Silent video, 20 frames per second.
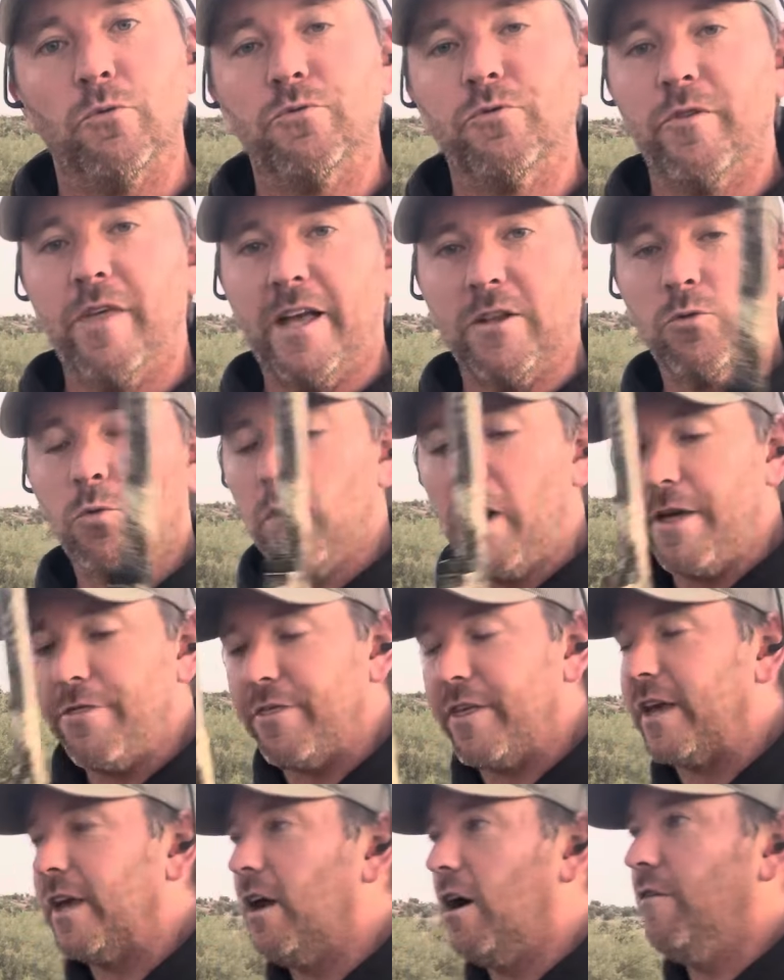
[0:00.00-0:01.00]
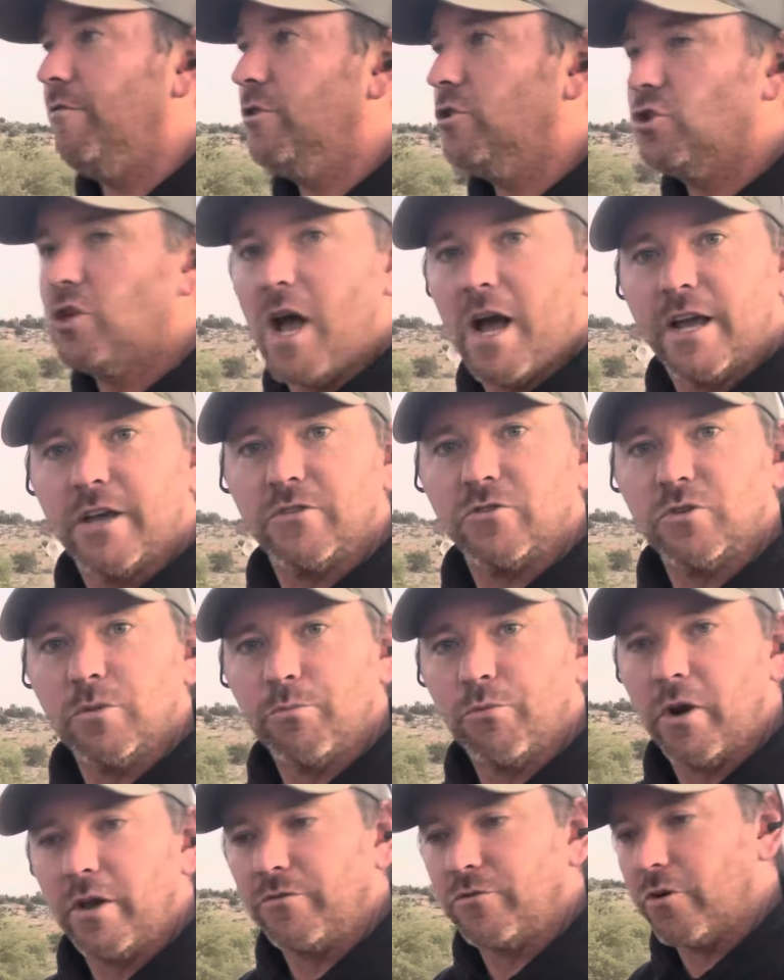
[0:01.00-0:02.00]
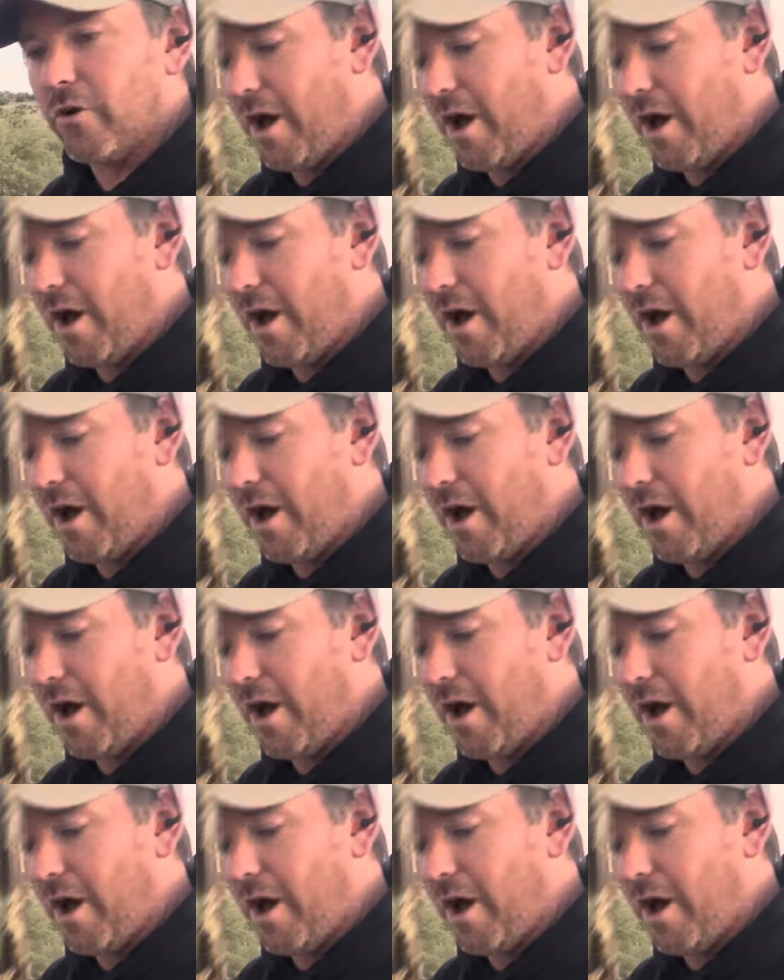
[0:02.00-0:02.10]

So that's what I think of the shotgun suppressor.